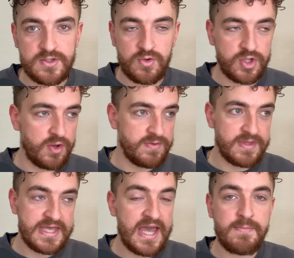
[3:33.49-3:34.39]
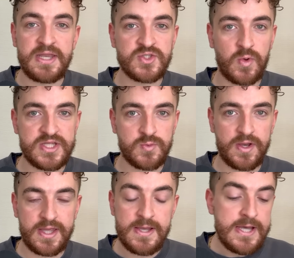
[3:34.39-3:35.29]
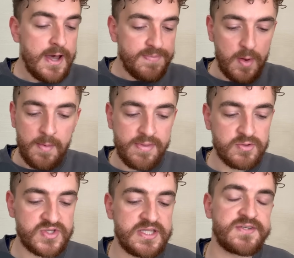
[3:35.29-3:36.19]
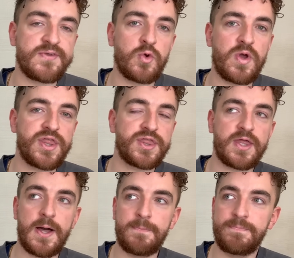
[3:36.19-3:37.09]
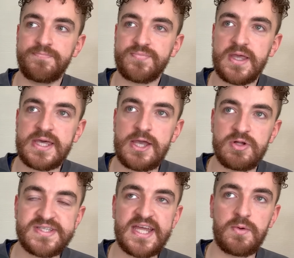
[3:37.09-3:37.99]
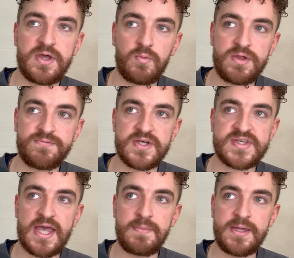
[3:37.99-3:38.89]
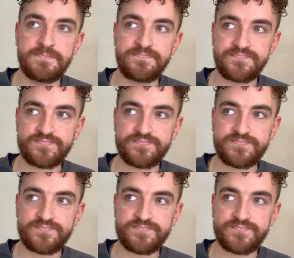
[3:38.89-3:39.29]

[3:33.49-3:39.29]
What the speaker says: He came in 2020. I remember there was an interview with Kieran Tierney when he first came in,